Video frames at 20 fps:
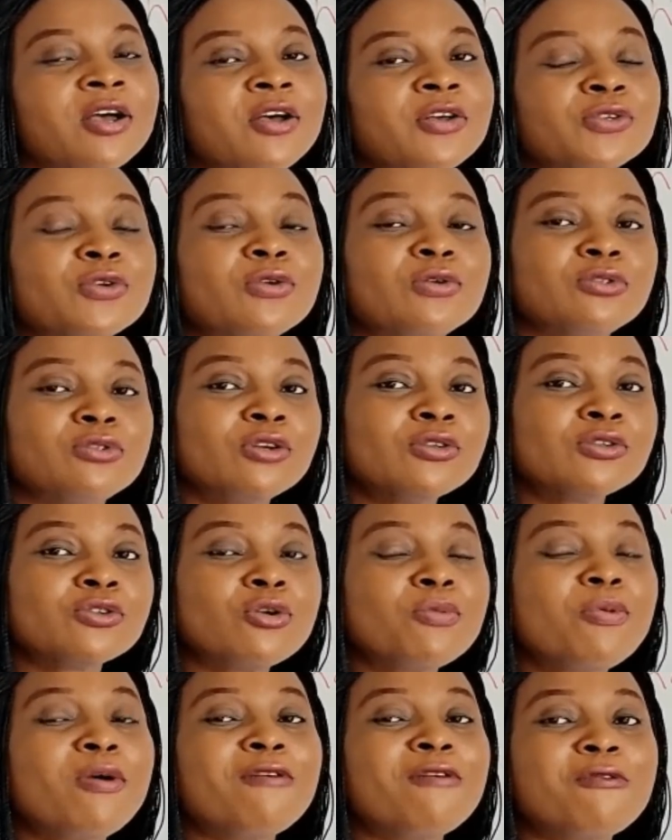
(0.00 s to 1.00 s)
So those
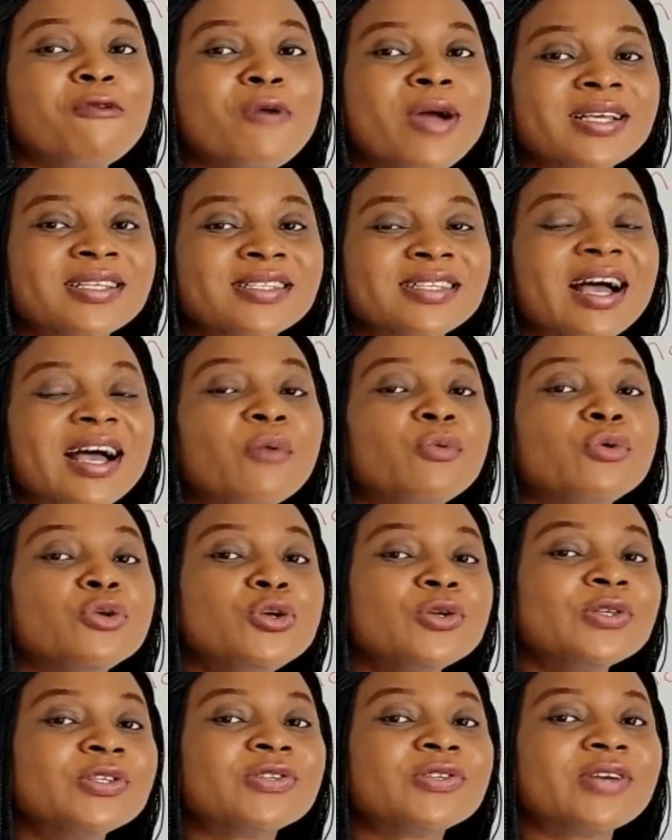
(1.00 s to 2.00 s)
group of words that we
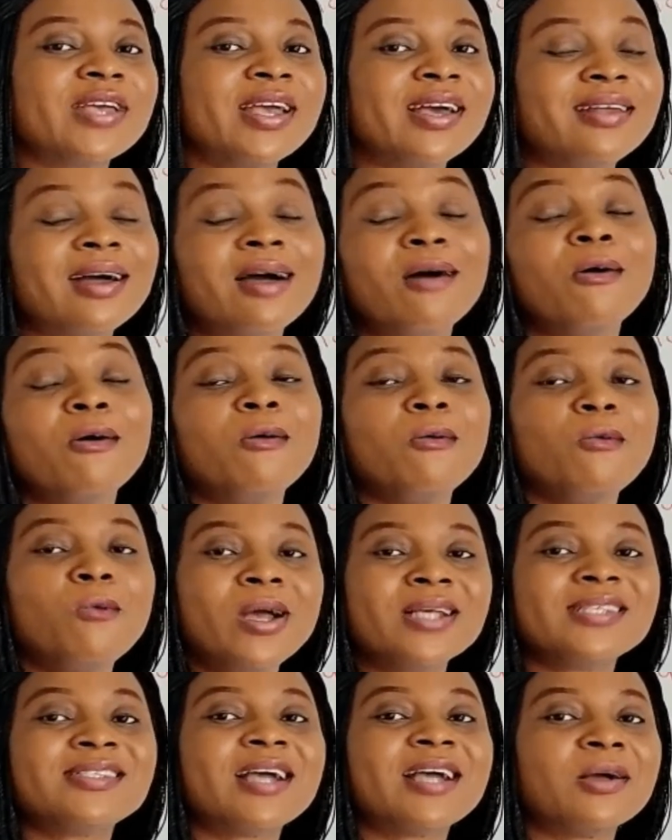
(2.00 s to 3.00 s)
use together or
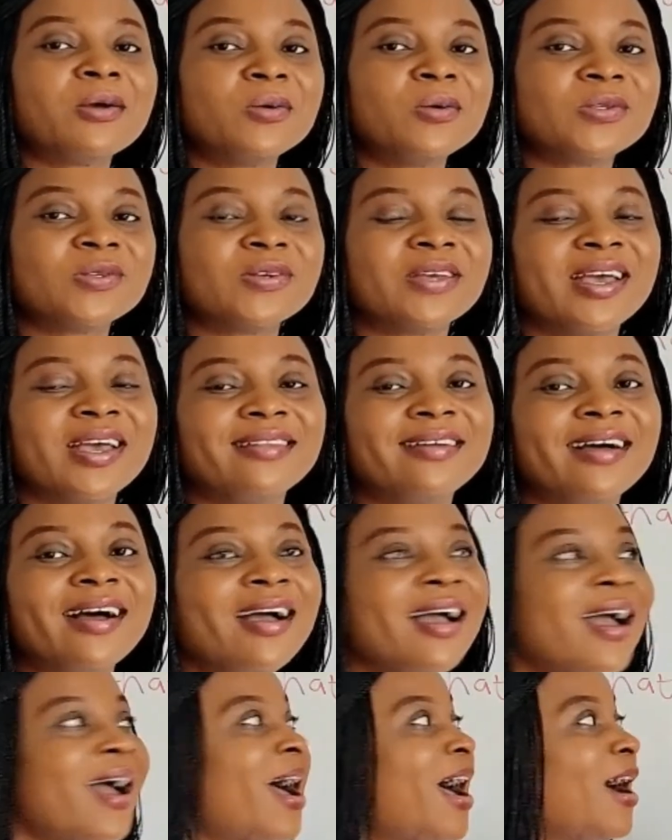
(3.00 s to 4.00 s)
words that go
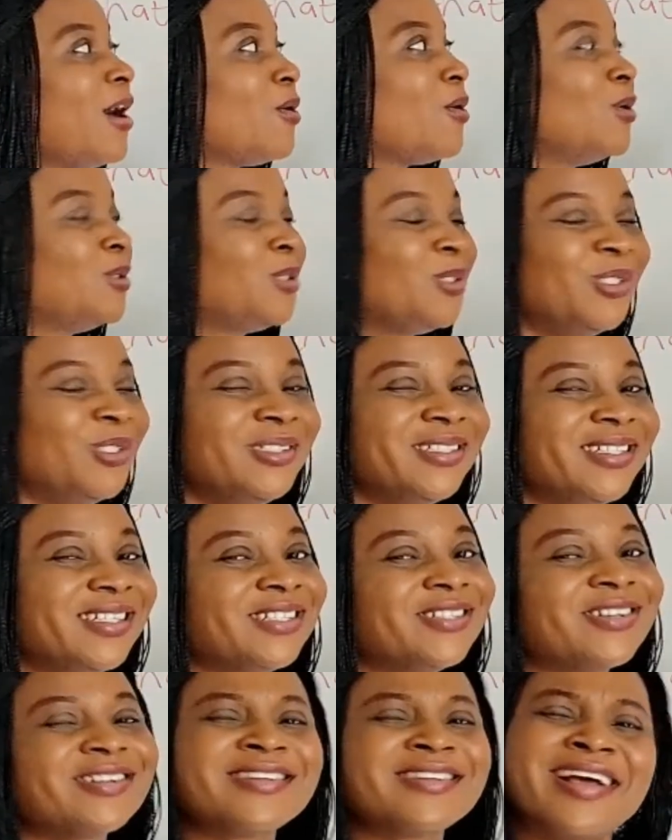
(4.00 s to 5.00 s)
together are called
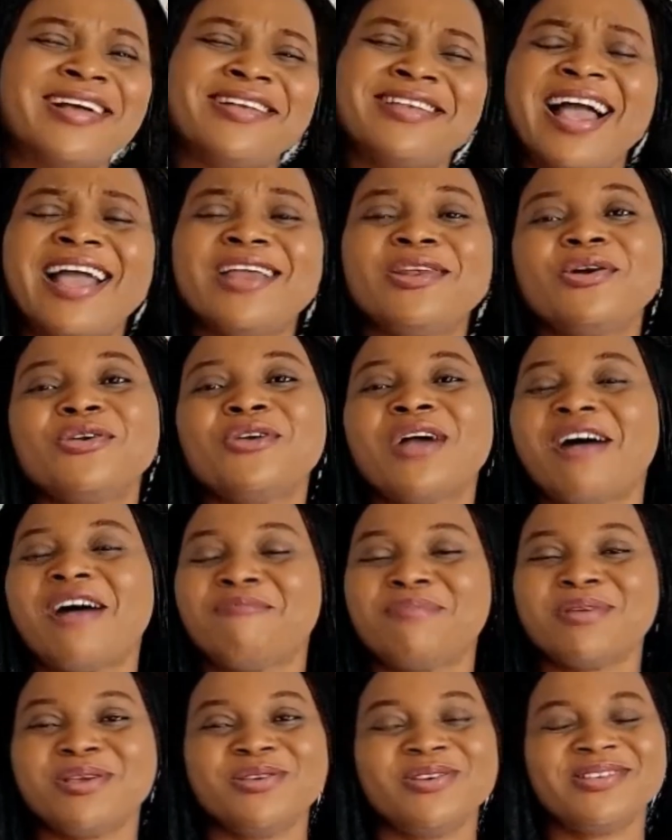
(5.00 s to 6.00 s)
collocations. And I know you
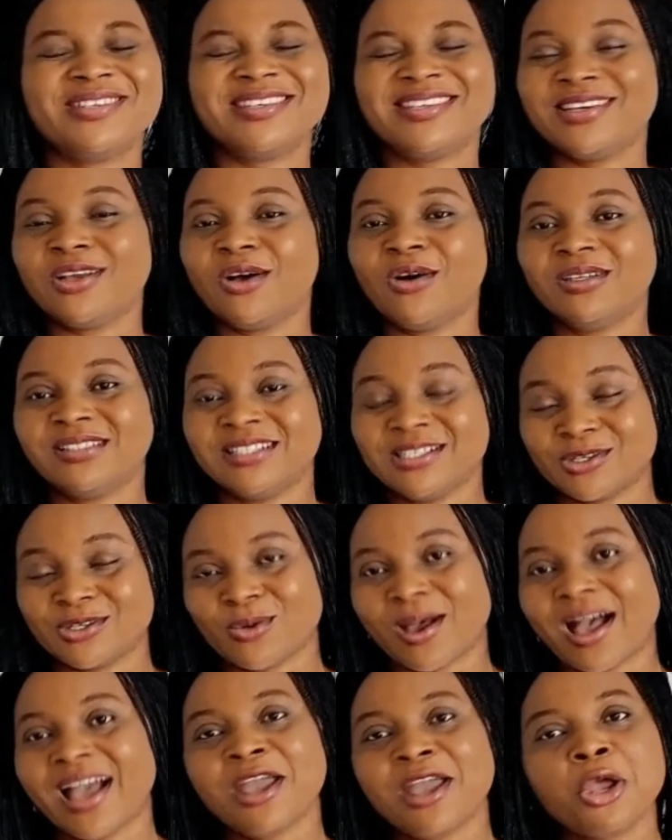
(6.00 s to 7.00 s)
have been using it all this
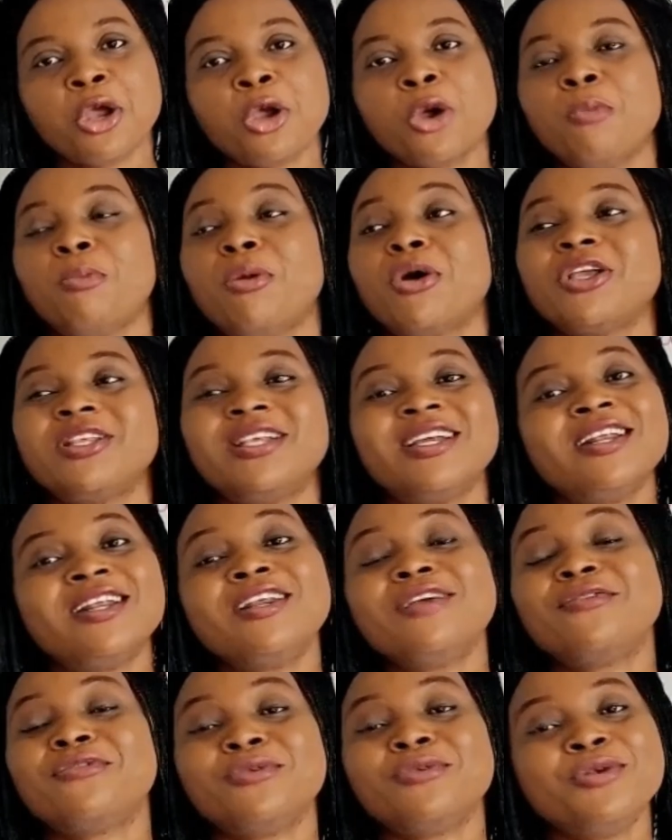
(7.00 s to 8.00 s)
while, but you
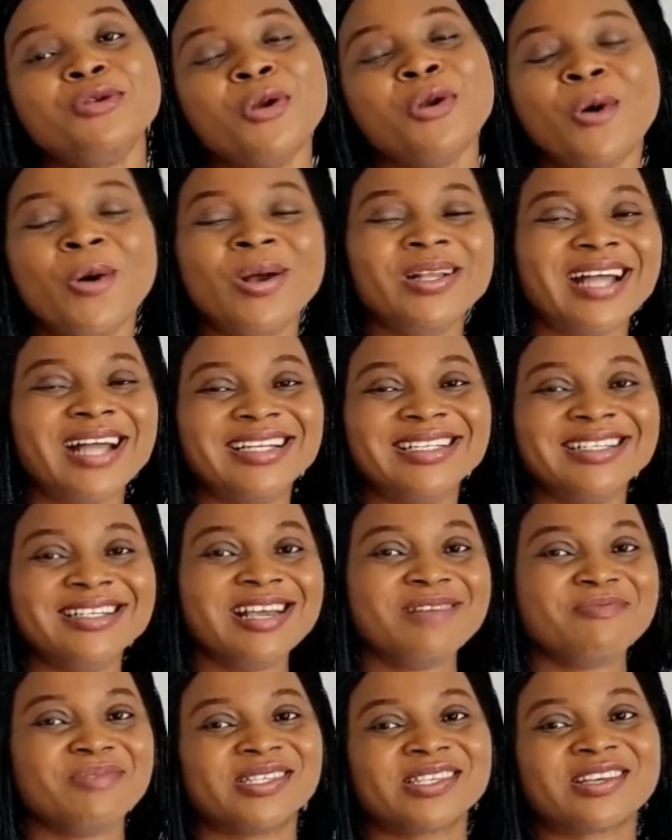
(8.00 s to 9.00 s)
didn't even know that the
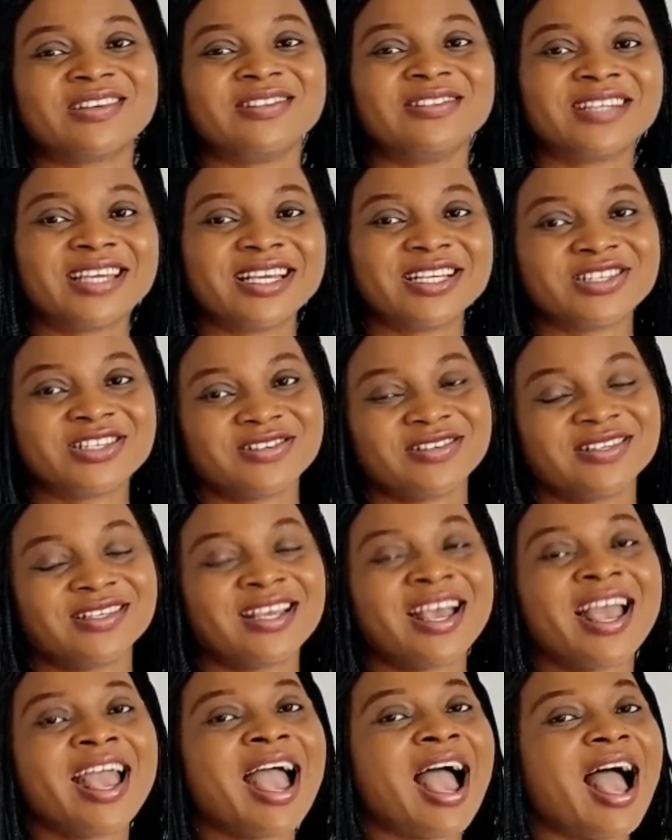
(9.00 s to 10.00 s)
name is collocations.